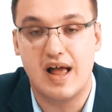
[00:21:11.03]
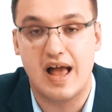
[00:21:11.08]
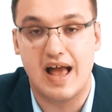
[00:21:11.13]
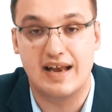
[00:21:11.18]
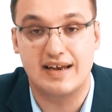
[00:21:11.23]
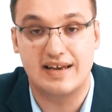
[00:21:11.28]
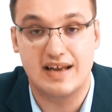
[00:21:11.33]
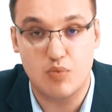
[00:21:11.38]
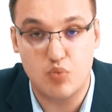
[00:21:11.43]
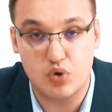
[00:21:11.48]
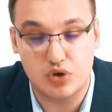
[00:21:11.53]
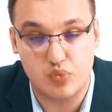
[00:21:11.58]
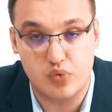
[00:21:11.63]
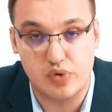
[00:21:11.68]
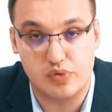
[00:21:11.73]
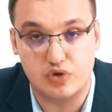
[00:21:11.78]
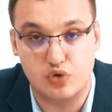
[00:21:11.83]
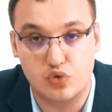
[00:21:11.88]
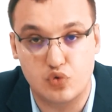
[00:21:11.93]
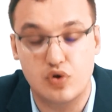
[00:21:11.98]
And then what
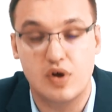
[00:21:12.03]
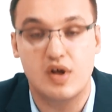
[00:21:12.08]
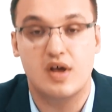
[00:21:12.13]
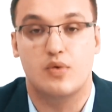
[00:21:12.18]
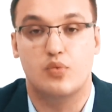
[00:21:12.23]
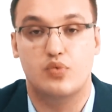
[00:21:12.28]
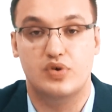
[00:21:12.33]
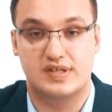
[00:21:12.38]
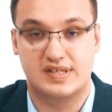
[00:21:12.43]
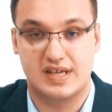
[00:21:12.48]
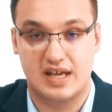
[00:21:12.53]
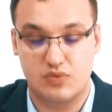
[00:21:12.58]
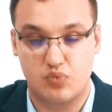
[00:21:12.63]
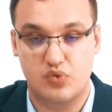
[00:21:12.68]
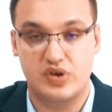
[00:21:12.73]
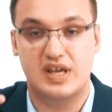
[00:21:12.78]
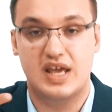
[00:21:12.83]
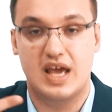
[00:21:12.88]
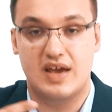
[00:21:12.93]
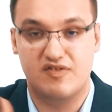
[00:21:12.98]
we'll do, we said
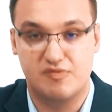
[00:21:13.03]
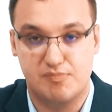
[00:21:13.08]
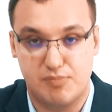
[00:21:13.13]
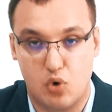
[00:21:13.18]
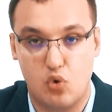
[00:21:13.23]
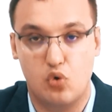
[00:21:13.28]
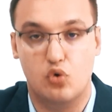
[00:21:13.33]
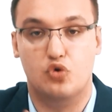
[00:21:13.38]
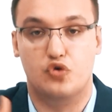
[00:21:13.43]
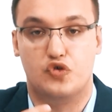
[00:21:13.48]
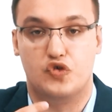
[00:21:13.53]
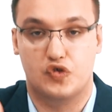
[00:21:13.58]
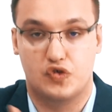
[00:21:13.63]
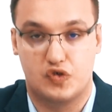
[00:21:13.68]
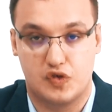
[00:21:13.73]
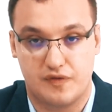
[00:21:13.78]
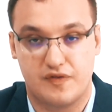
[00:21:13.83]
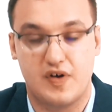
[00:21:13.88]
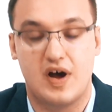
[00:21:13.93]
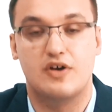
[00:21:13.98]
we gave
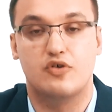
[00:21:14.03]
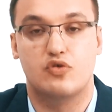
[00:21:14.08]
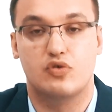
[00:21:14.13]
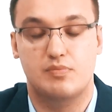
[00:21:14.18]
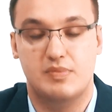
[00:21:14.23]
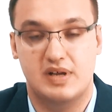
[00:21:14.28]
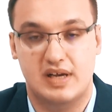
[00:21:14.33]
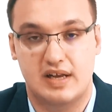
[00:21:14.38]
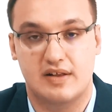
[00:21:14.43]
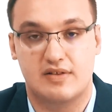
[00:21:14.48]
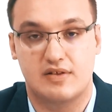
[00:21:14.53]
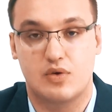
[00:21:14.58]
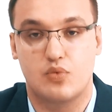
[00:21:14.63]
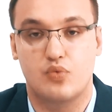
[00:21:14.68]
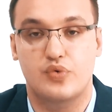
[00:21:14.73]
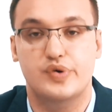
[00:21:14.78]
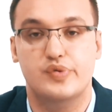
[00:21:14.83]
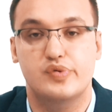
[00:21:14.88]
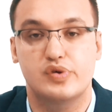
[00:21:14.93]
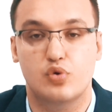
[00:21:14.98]
boluses of 100 milliliter.
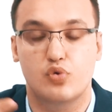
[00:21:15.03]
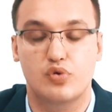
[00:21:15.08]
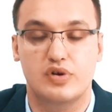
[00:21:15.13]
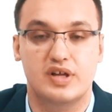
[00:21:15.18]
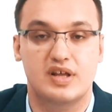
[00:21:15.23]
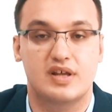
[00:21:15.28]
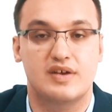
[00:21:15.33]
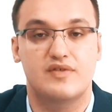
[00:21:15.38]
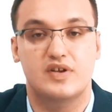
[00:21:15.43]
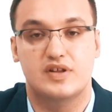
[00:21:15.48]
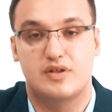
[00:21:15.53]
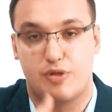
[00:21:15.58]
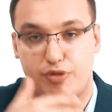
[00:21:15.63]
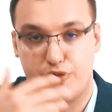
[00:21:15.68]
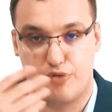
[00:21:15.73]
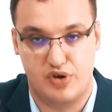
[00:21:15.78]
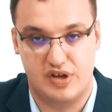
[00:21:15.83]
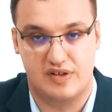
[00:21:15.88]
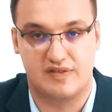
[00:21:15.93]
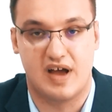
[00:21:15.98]
We will only give it
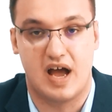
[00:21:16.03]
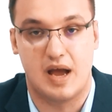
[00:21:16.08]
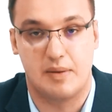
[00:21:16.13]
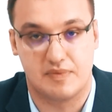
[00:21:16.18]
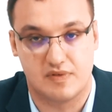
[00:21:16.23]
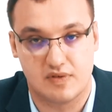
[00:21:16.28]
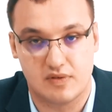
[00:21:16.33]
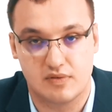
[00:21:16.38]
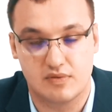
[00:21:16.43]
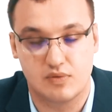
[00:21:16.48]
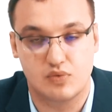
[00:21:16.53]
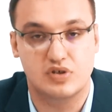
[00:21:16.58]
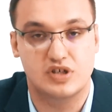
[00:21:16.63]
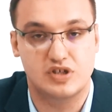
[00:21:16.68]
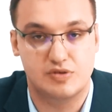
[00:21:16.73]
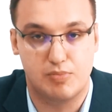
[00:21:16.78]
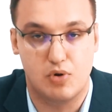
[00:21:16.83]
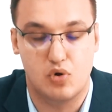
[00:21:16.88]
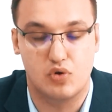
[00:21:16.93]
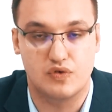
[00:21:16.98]
three times
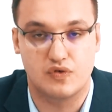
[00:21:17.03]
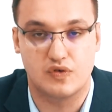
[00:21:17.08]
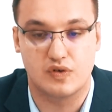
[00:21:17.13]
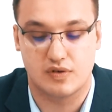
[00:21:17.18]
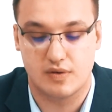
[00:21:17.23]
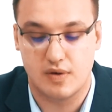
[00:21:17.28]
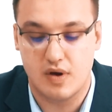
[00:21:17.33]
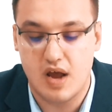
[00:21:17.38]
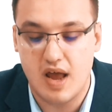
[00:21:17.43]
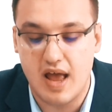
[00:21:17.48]
these boluses.